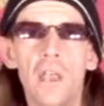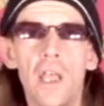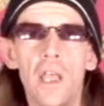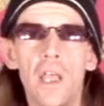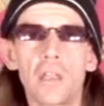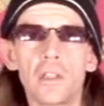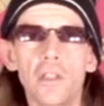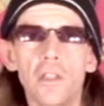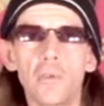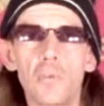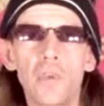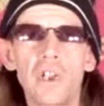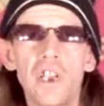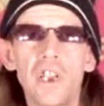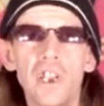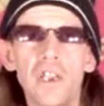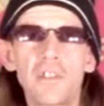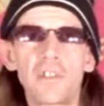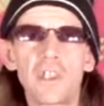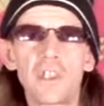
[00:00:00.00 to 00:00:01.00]

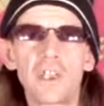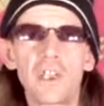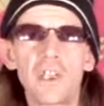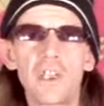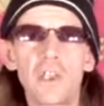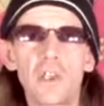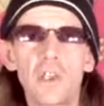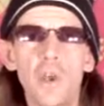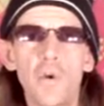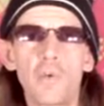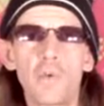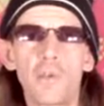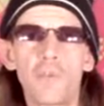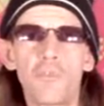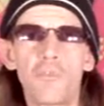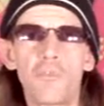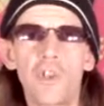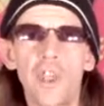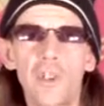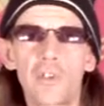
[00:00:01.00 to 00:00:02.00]
Eliminate the ego
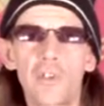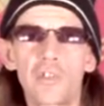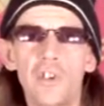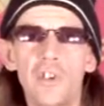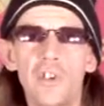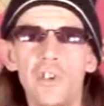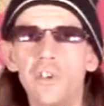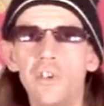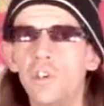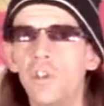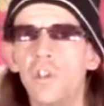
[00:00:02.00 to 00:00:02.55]
infection,